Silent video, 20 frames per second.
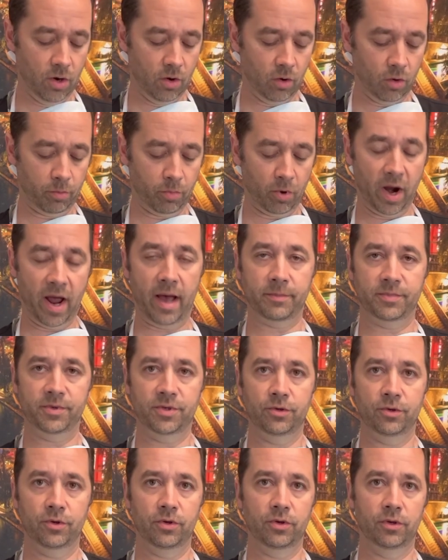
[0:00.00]
or perhaps
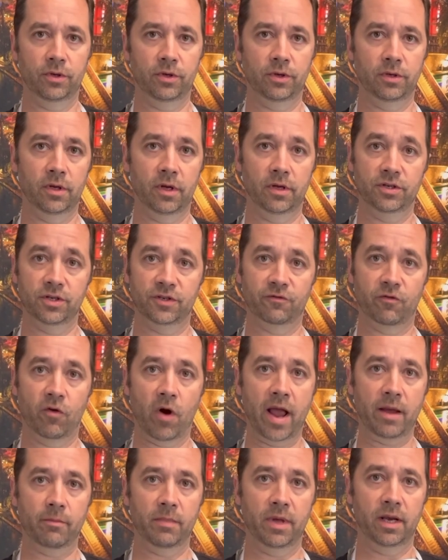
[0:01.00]
you could uh, just
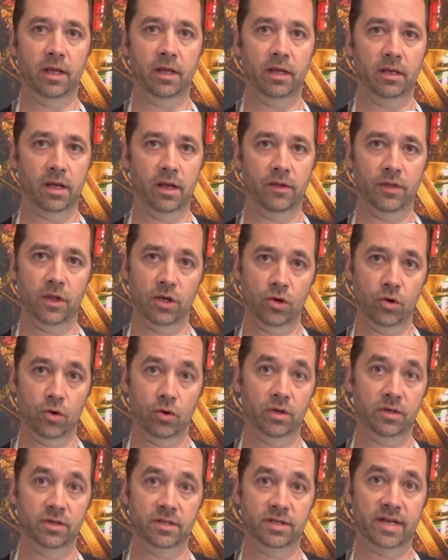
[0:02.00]
fragment it and then you
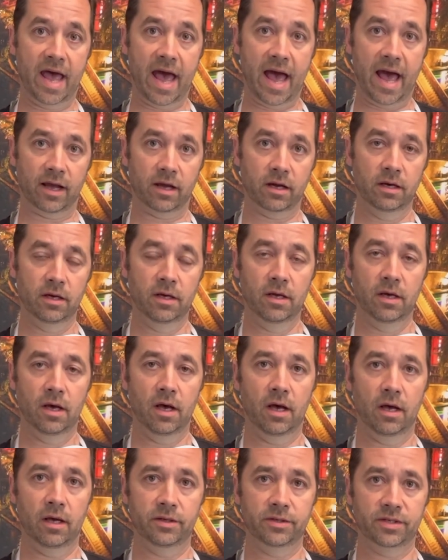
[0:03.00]
could stack
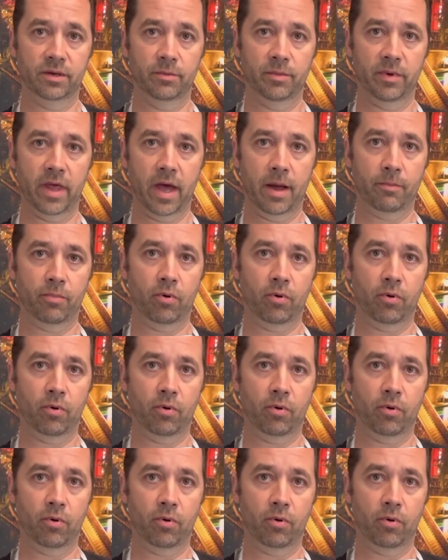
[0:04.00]
uh, some of that